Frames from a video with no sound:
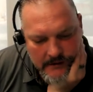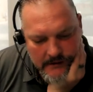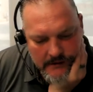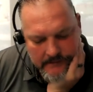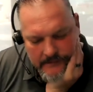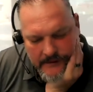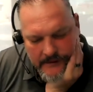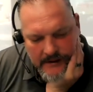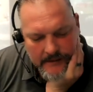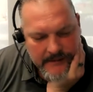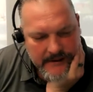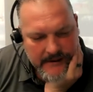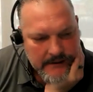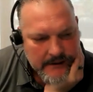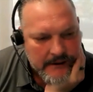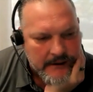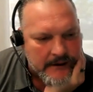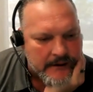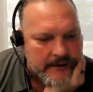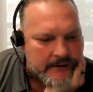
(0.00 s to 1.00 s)
um, coming
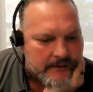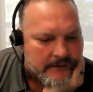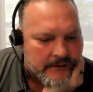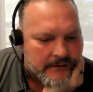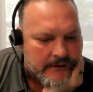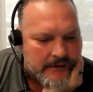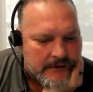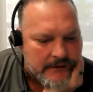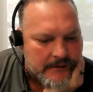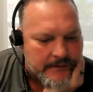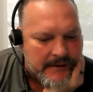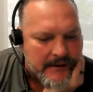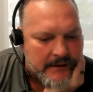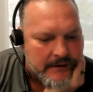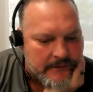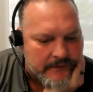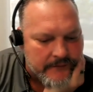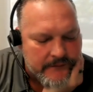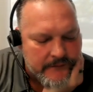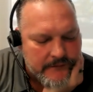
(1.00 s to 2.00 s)
together, and the
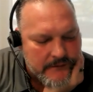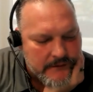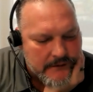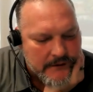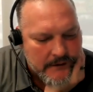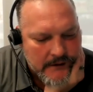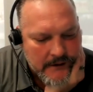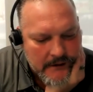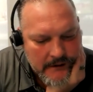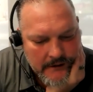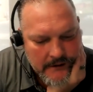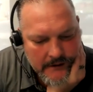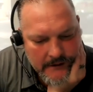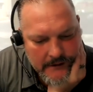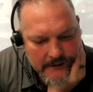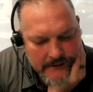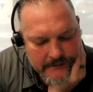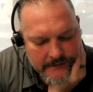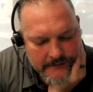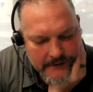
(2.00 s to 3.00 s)
amount of,
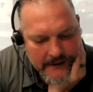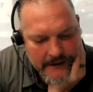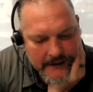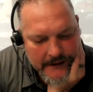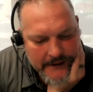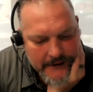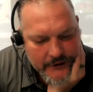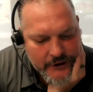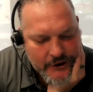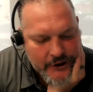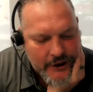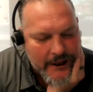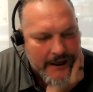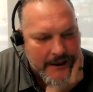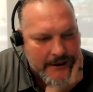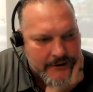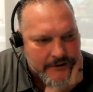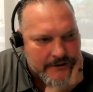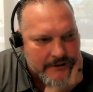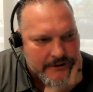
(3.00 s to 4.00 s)
uh, I guess,
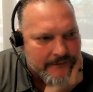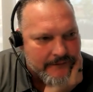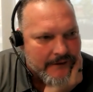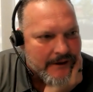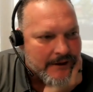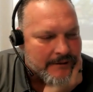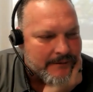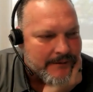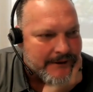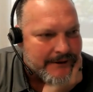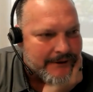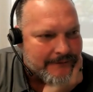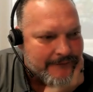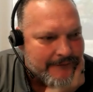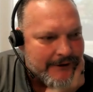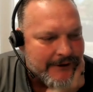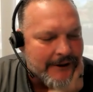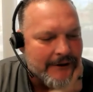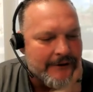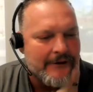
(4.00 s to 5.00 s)
change and development
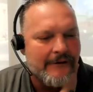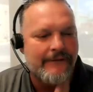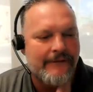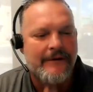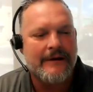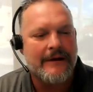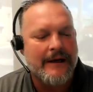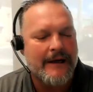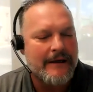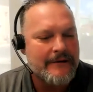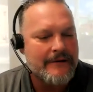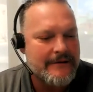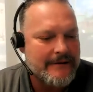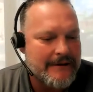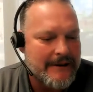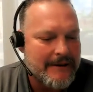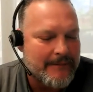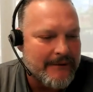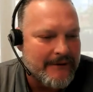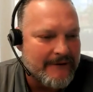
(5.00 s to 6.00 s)
you've done over the
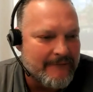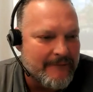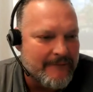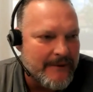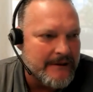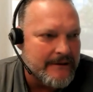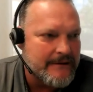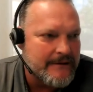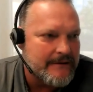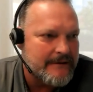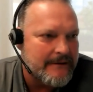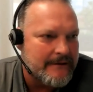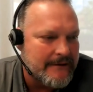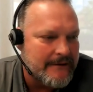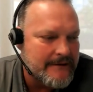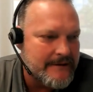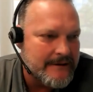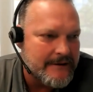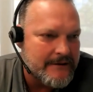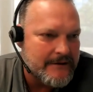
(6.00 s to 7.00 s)
last couple of months uh,
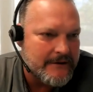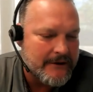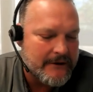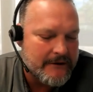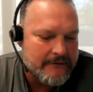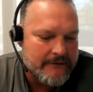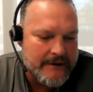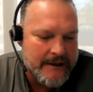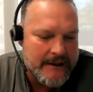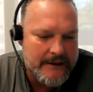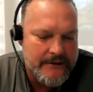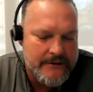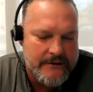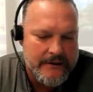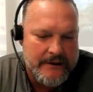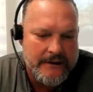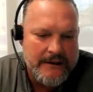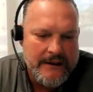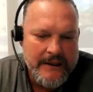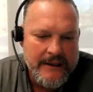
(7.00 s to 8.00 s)
since your
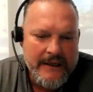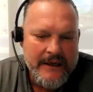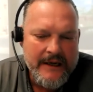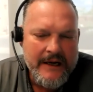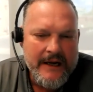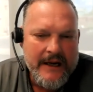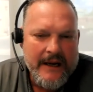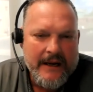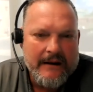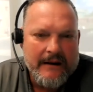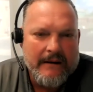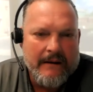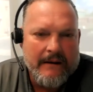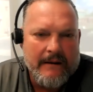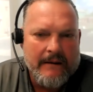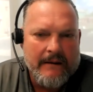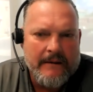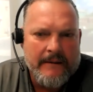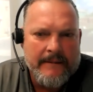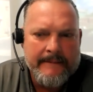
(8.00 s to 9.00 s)
creation.
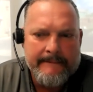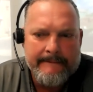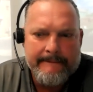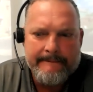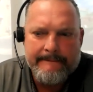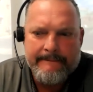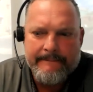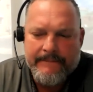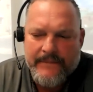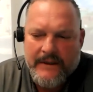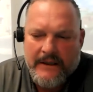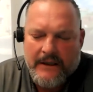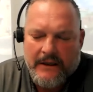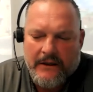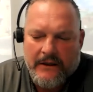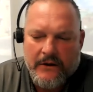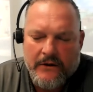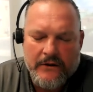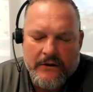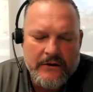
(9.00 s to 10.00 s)
Um,
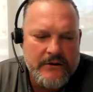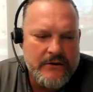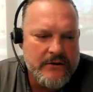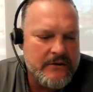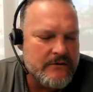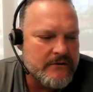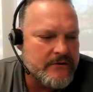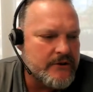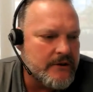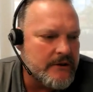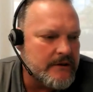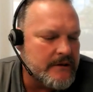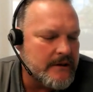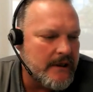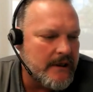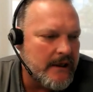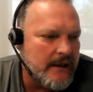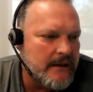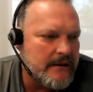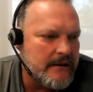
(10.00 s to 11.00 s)
could you just
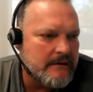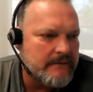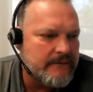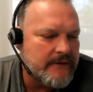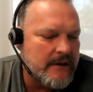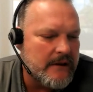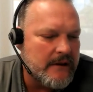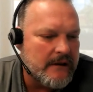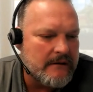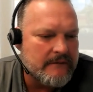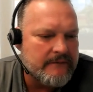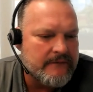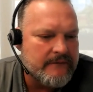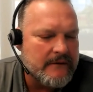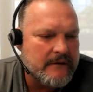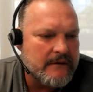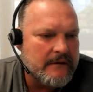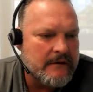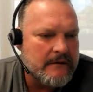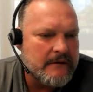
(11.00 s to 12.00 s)
kind of
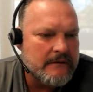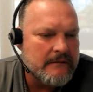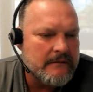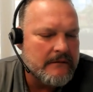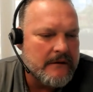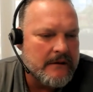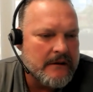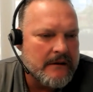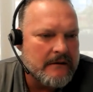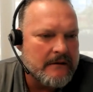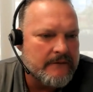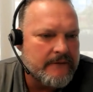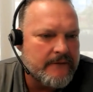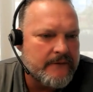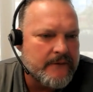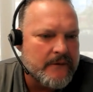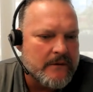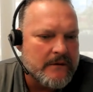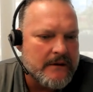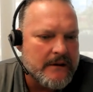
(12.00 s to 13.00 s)
cover uh,
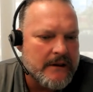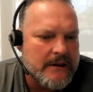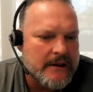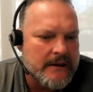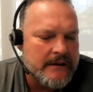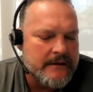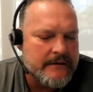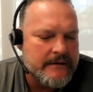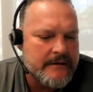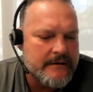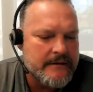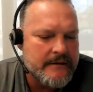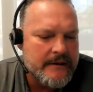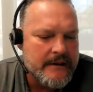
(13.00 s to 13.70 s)
for us